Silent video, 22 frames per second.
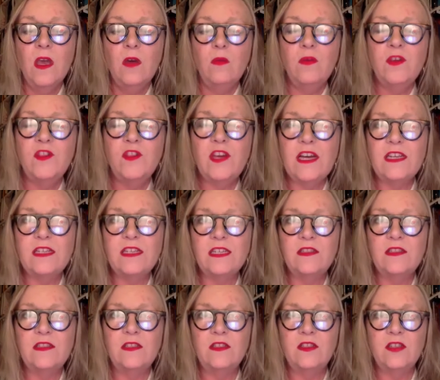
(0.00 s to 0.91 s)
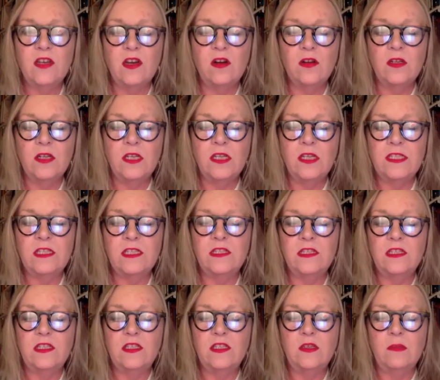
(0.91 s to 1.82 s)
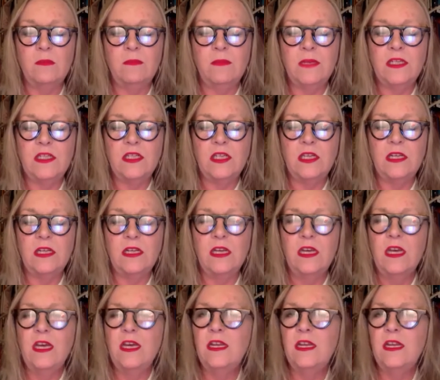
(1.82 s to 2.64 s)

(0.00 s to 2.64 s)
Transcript: We chatted the darkness into submission,